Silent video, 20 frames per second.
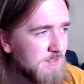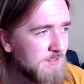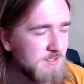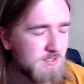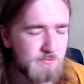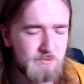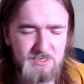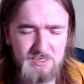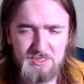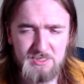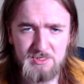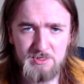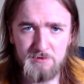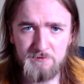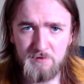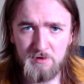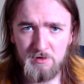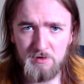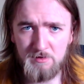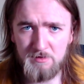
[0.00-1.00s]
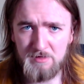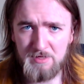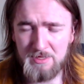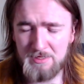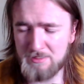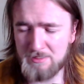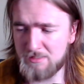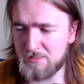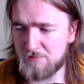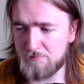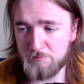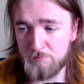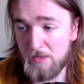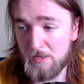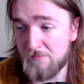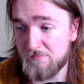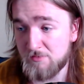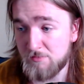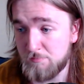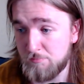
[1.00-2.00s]
that we've seen so far, and we have
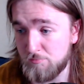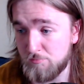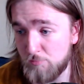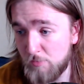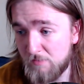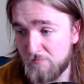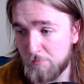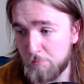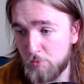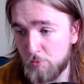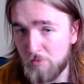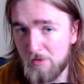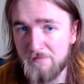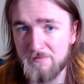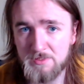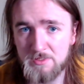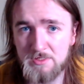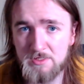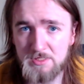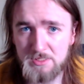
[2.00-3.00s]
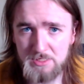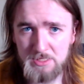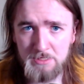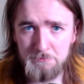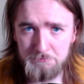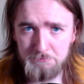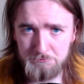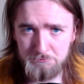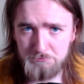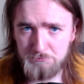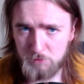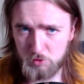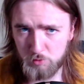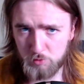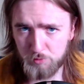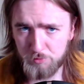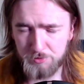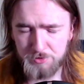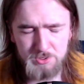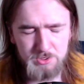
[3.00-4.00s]
to wait for more evidence in
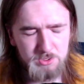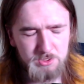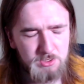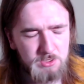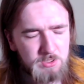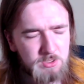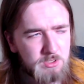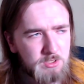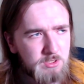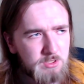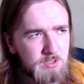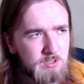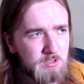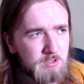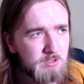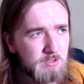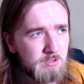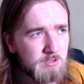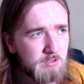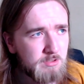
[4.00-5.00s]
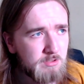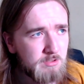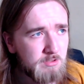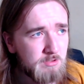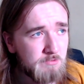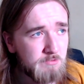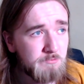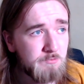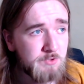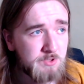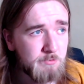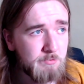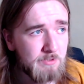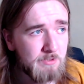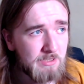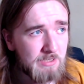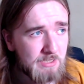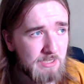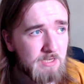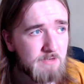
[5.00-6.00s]
court, which I
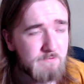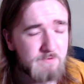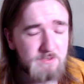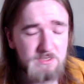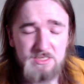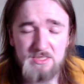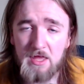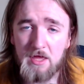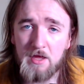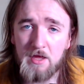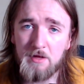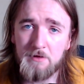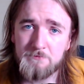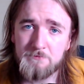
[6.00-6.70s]
believe is there,